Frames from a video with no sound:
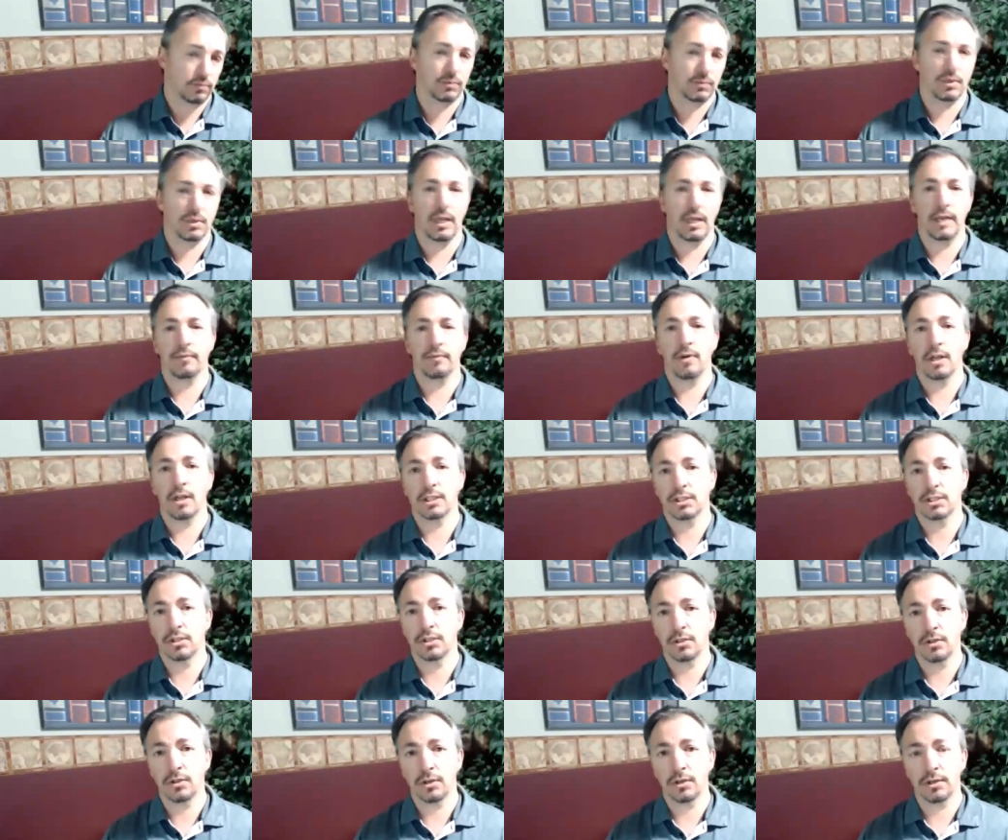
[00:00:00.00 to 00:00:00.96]
A-Rod's a
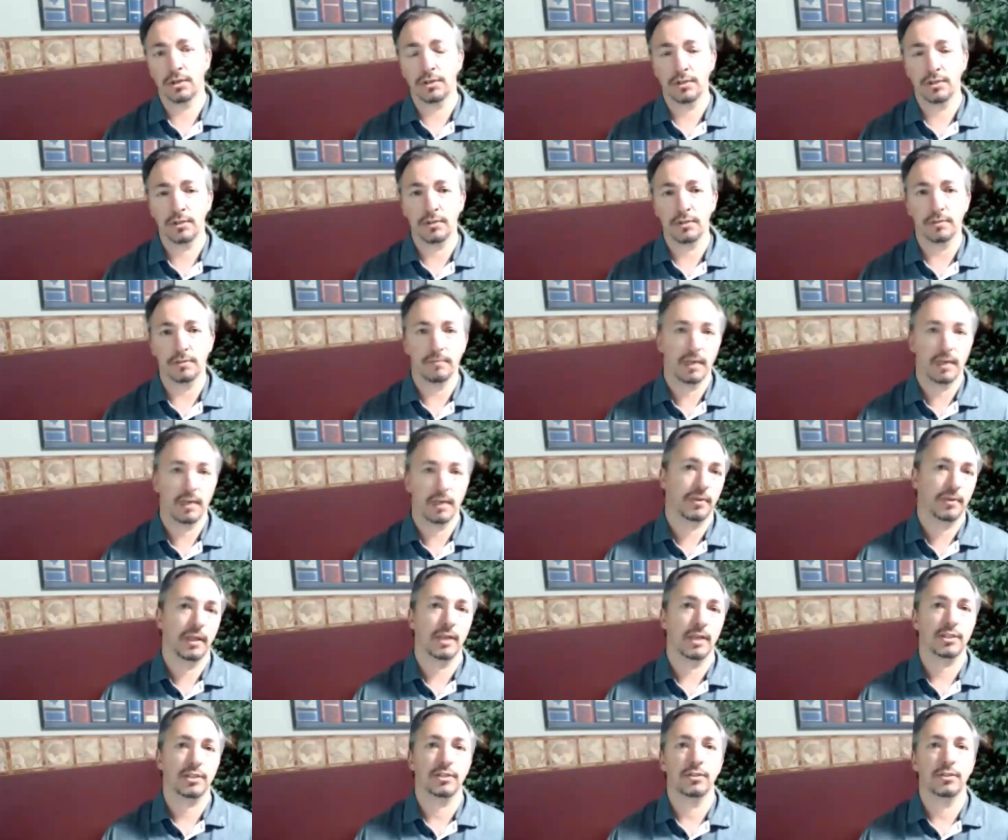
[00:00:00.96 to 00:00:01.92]
good-looking dude. Maybe
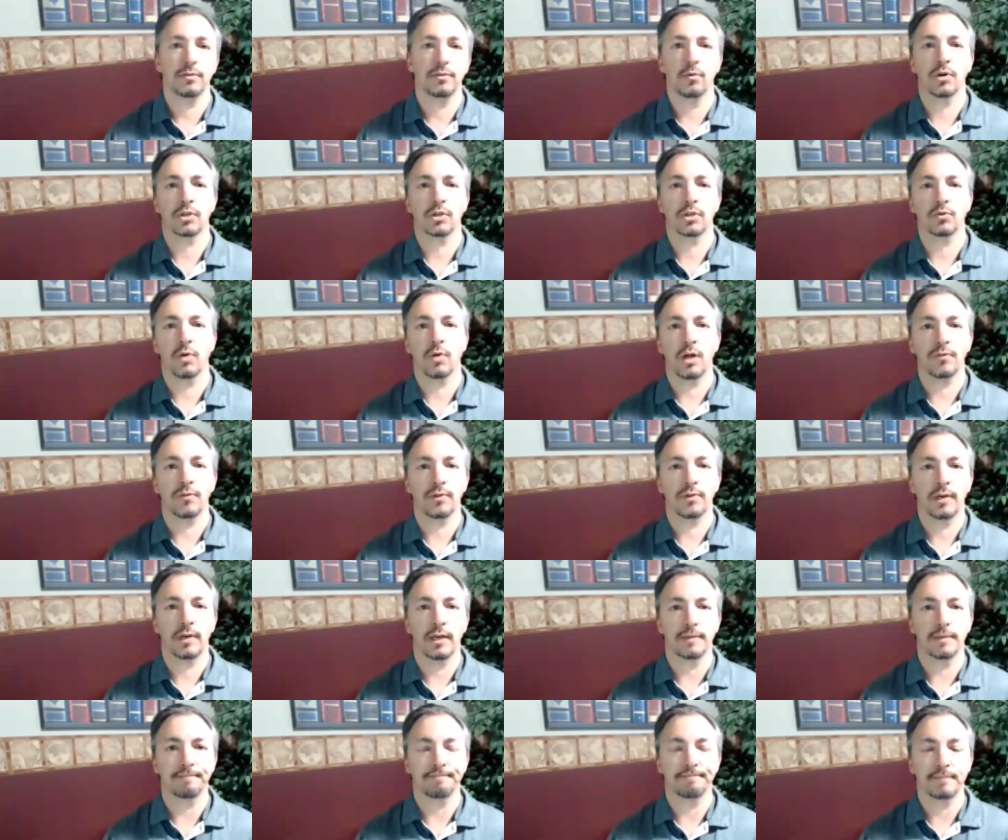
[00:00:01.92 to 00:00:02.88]
that works well
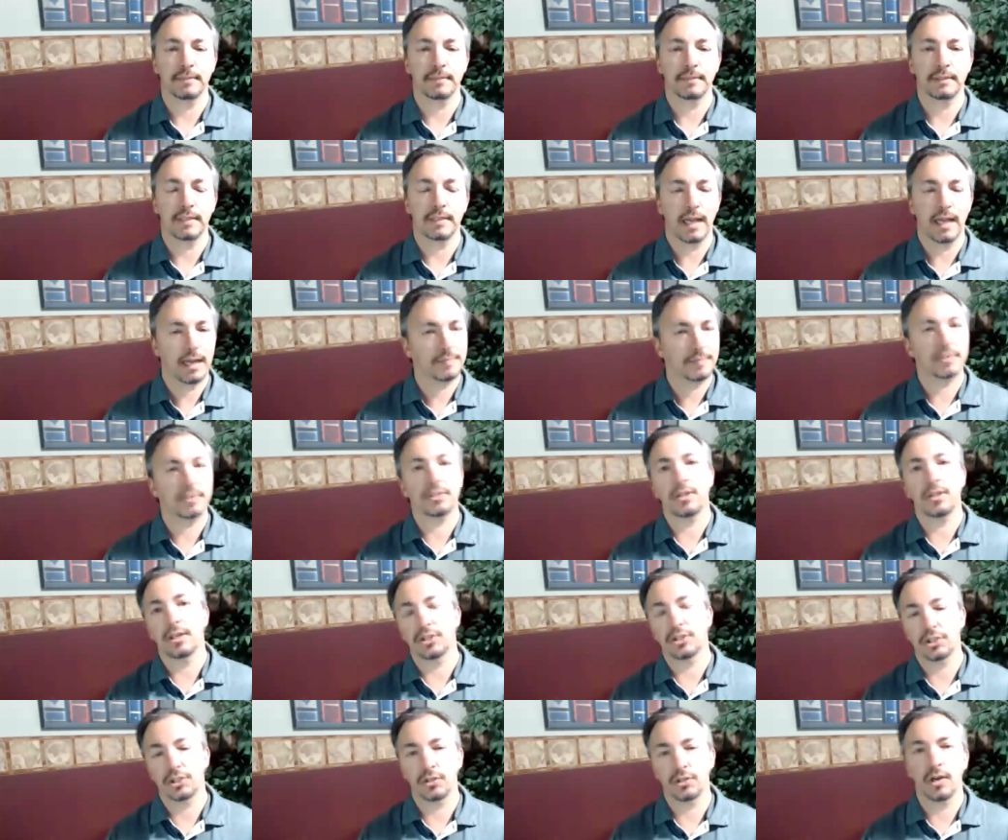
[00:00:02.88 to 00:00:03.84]
for him. I'm just
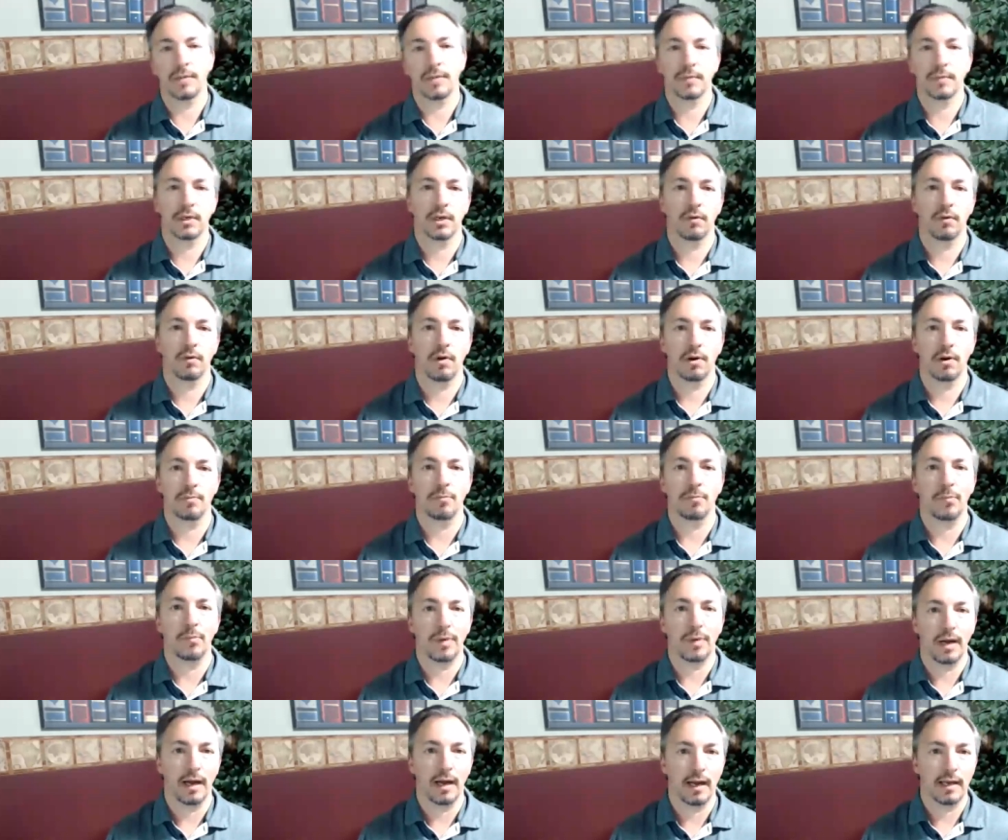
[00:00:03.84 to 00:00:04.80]
not sure I'm going to go out
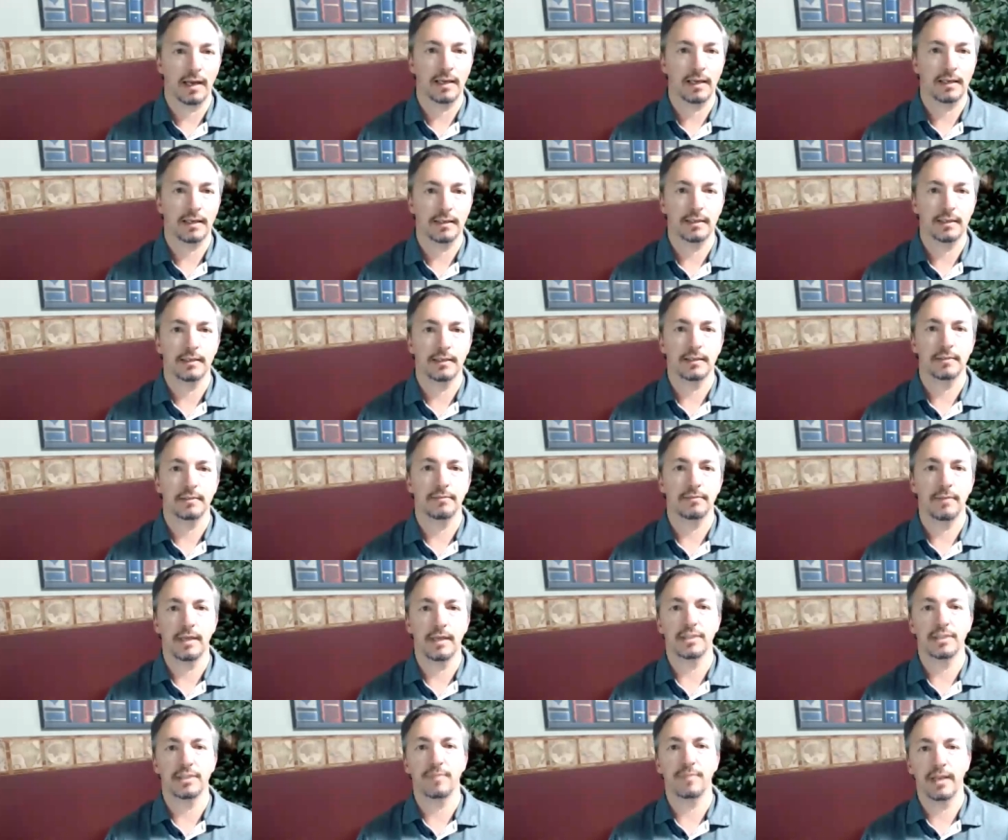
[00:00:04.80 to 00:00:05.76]
and buy
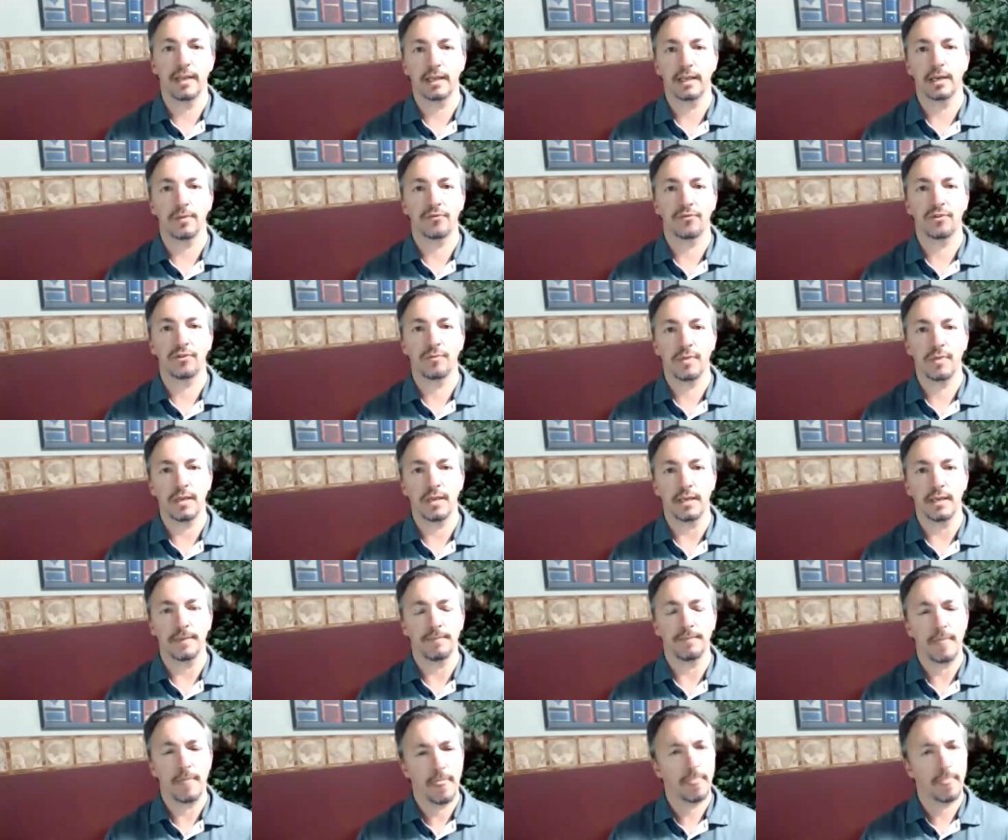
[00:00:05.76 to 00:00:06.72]
men's makeup for
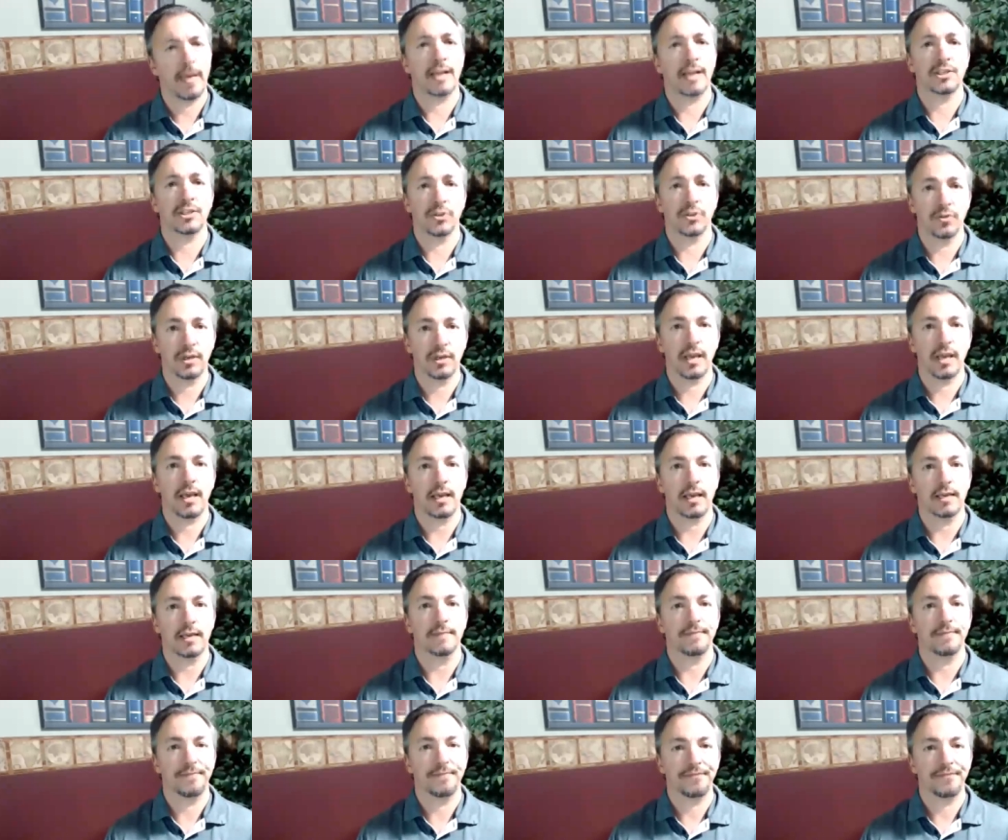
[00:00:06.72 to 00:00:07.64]
me. That's okay.